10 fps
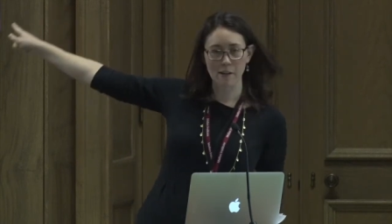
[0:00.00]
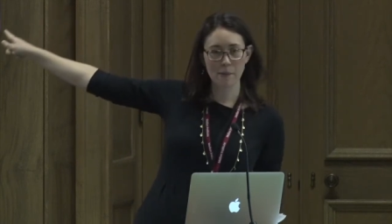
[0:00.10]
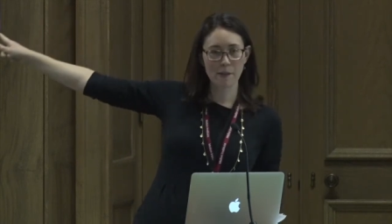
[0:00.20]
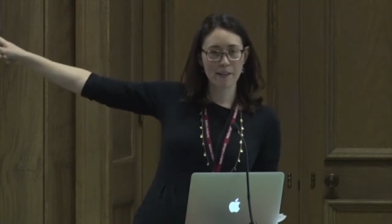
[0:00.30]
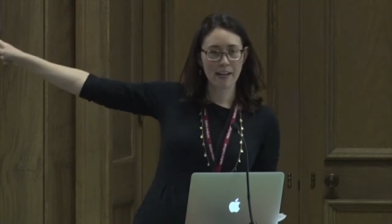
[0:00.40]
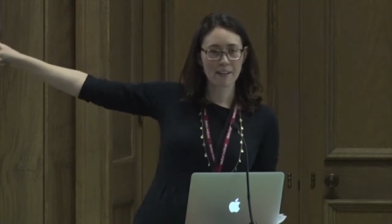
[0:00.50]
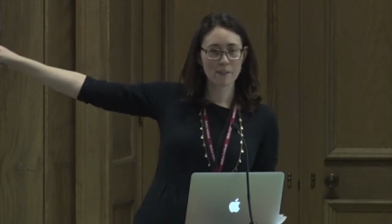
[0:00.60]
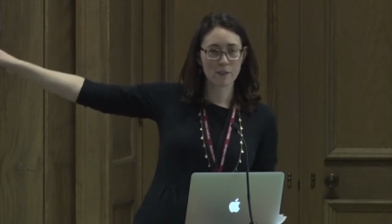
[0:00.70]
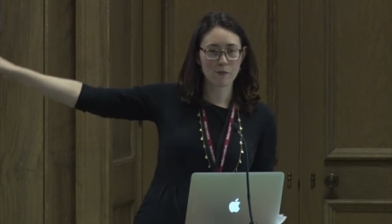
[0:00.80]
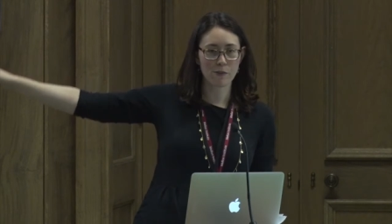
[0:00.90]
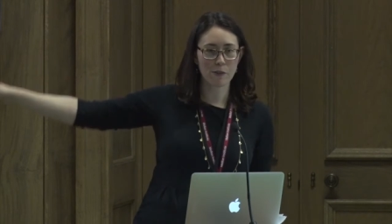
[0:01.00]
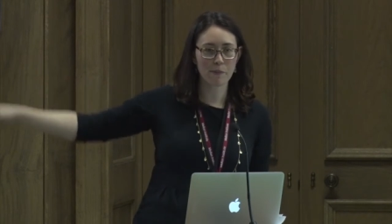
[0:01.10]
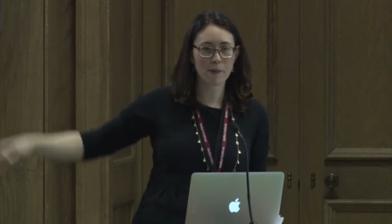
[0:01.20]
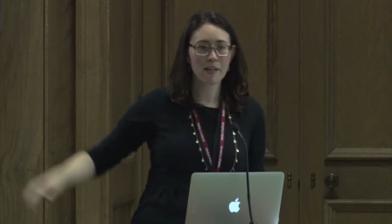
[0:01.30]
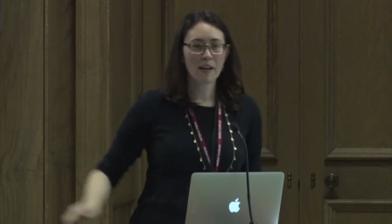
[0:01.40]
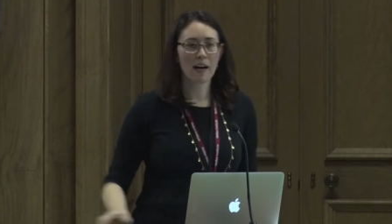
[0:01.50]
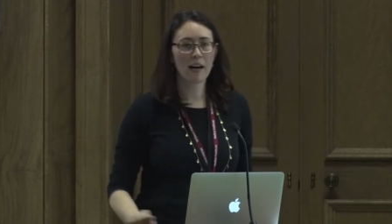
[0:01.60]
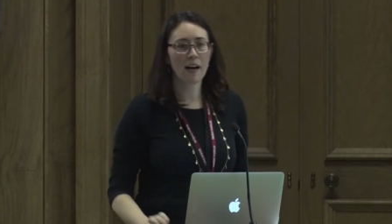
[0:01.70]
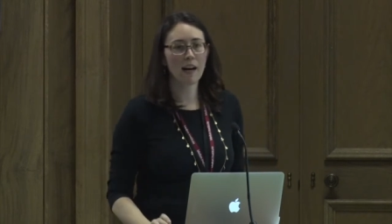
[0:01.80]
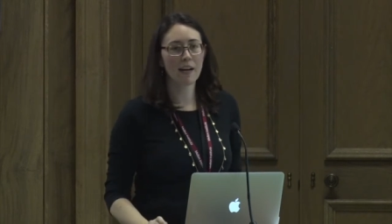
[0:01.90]
our periodicals room
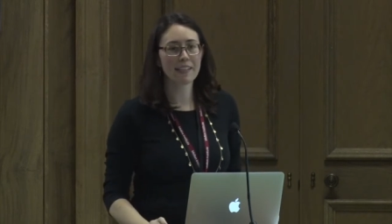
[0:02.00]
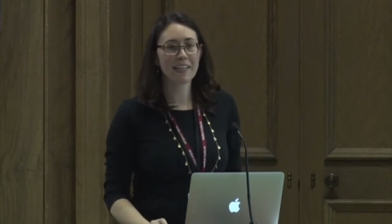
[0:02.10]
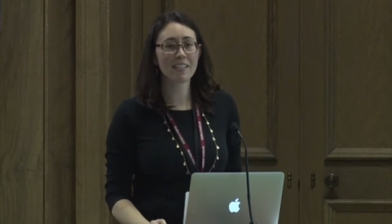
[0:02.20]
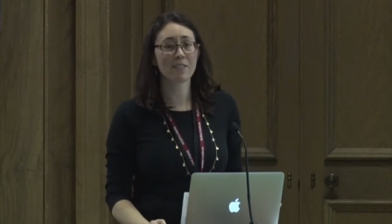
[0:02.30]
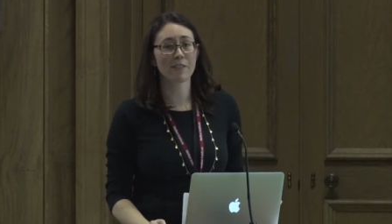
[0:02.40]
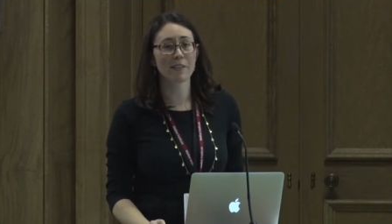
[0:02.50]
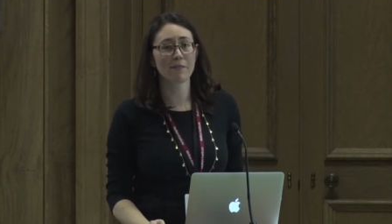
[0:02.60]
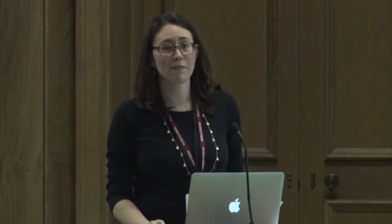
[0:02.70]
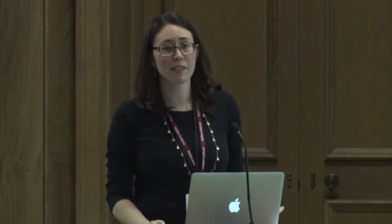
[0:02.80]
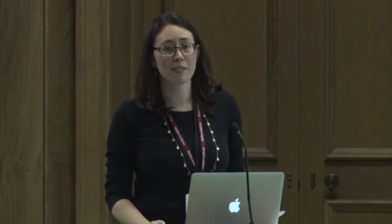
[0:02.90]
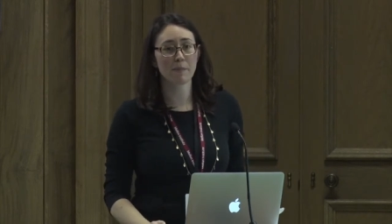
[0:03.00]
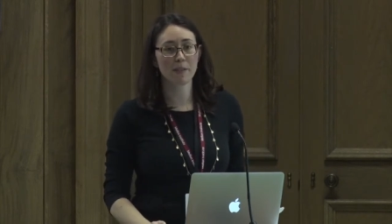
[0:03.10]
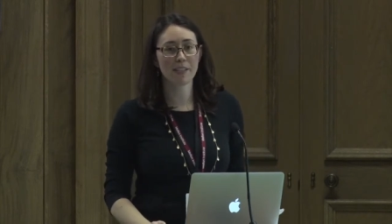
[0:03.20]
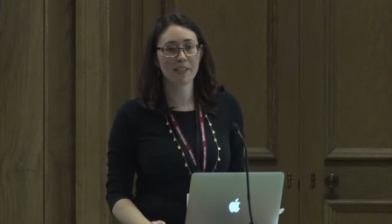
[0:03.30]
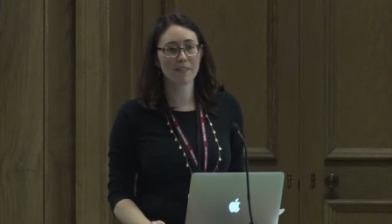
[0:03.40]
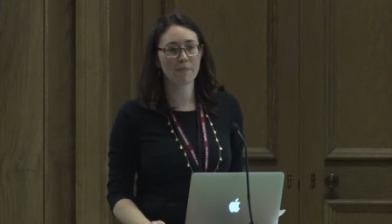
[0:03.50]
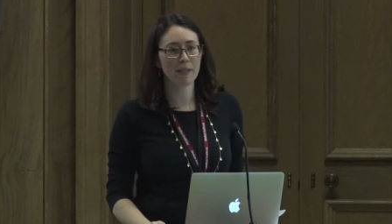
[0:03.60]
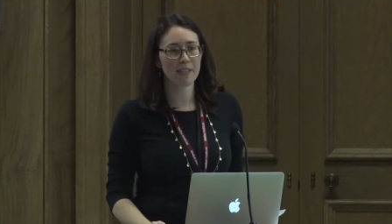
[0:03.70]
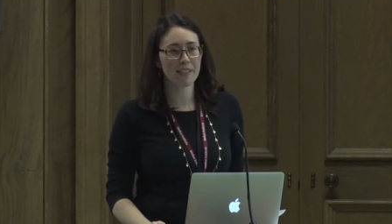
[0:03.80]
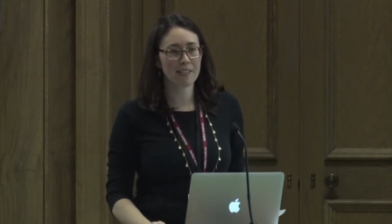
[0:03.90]
uh, on the history of this building of
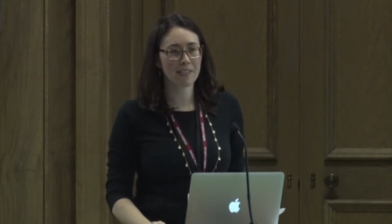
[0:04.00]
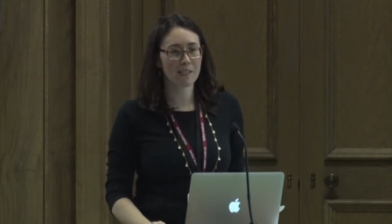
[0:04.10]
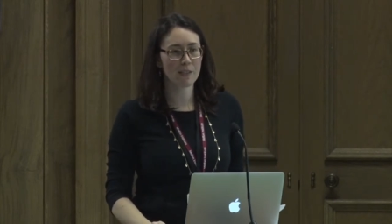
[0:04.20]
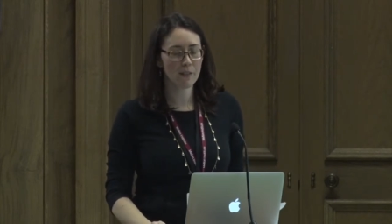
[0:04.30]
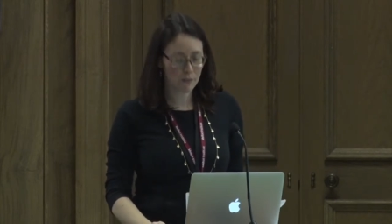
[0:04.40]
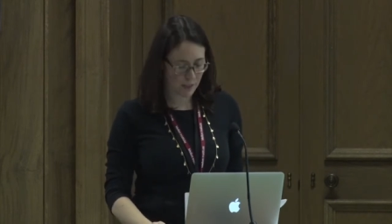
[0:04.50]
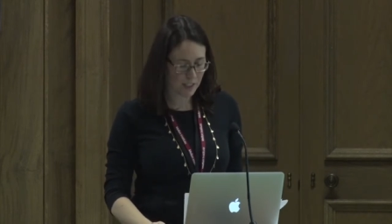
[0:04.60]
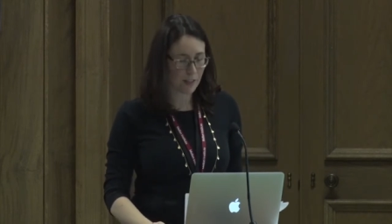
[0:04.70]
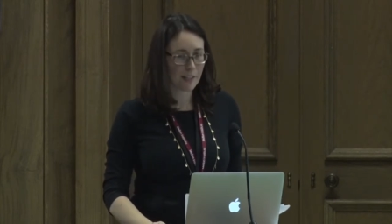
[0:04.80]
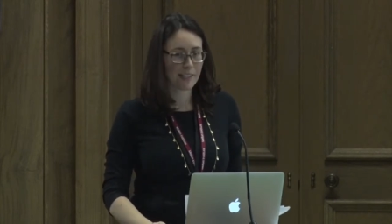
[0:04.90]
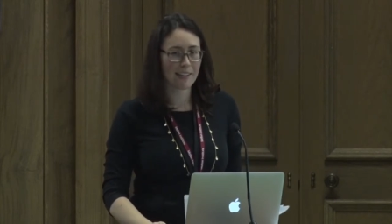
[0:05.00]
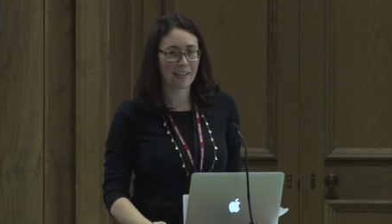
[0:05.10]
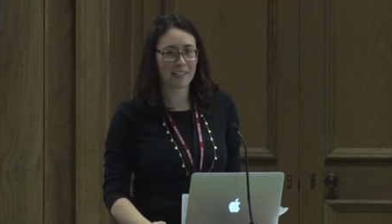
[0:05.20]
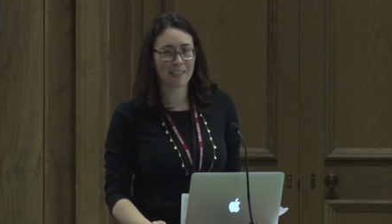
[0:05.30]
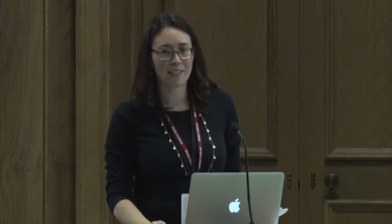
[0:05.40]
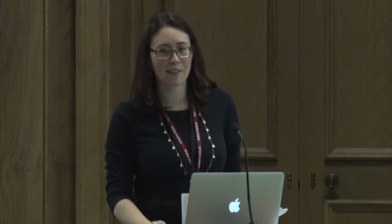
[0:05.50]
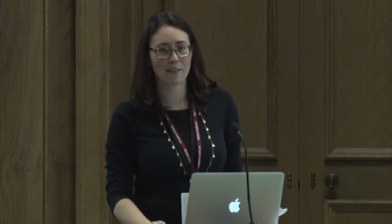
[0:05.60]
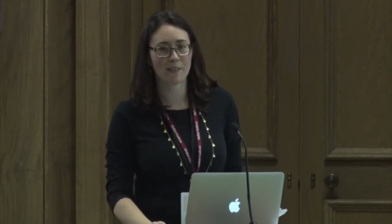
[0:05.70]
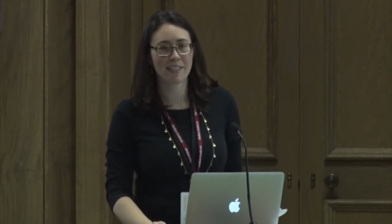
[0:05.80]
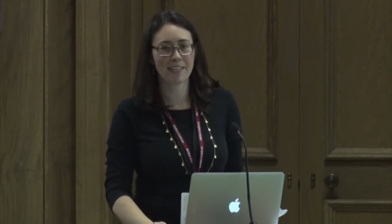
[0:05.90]
Mellon Institute, which started in
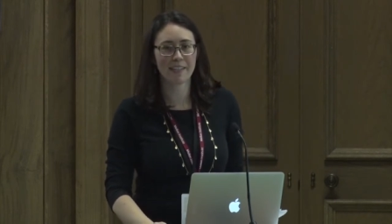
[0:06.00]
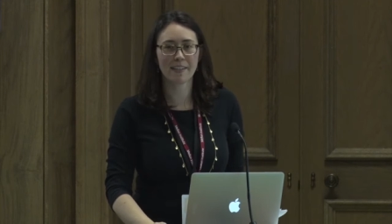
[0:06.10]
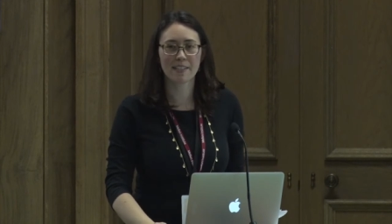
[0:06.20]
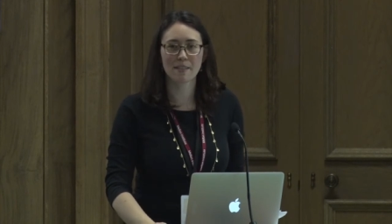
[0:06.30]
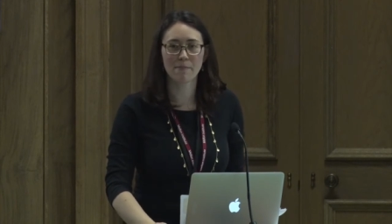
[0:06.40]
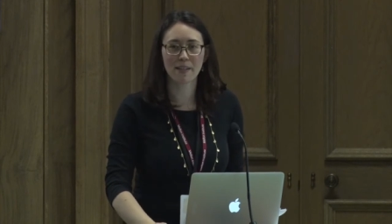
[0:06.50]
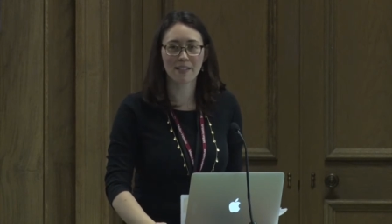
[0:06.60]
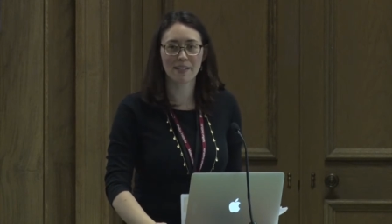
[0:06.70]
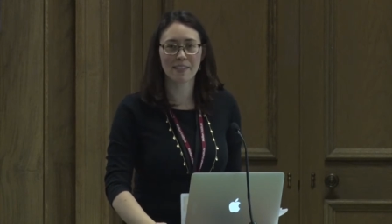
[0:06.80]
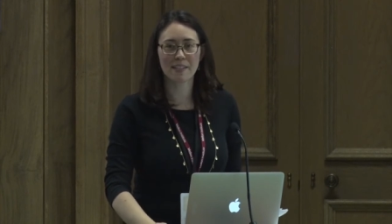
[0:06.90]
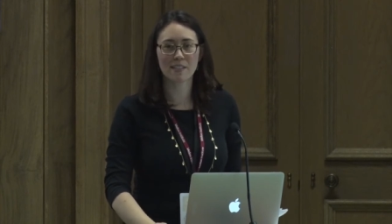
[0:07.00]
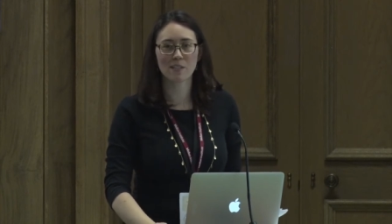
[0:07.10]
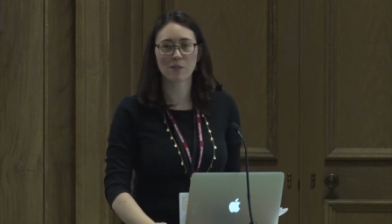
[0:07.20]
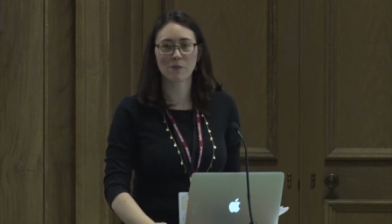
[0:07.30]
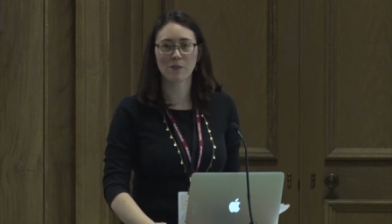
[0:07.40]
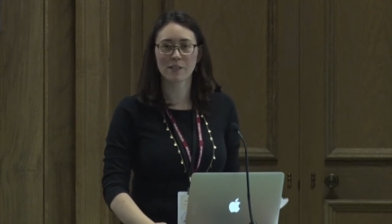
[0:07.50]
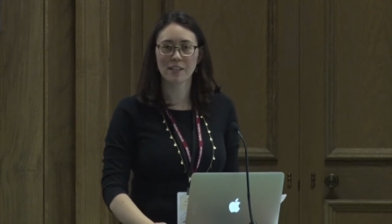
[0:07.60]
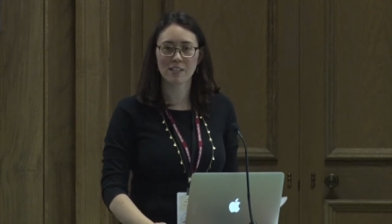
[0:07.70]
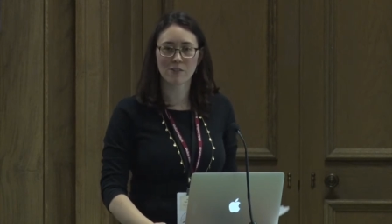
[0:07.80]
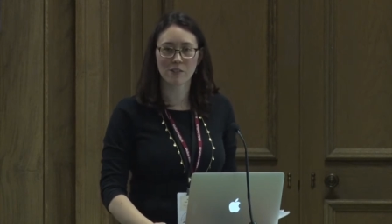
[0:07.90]
1913 as the Mellon Institute for
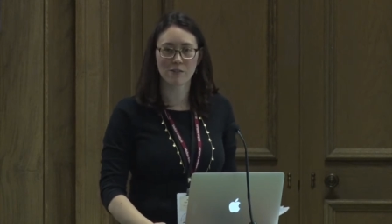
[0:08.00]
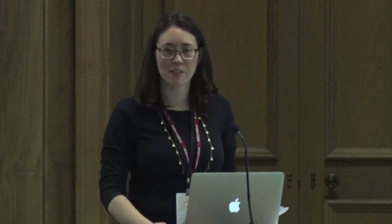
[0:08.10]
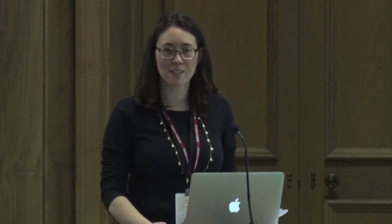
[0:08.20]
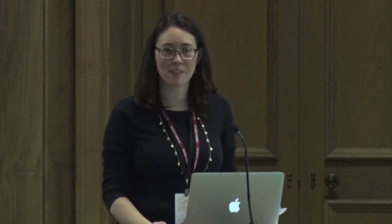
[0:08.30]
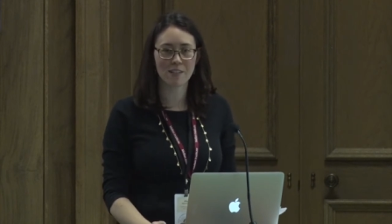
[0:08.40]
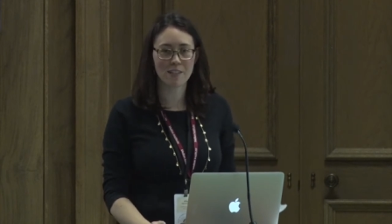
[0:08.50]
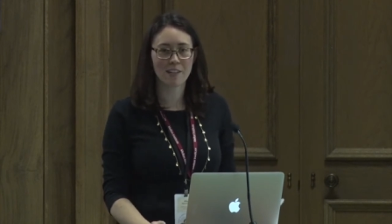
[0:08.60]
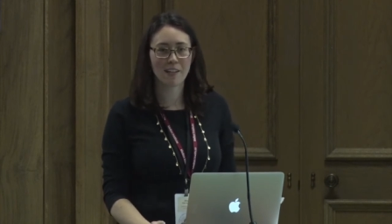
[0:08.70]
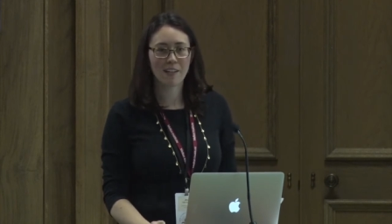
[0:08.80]
Industrial Research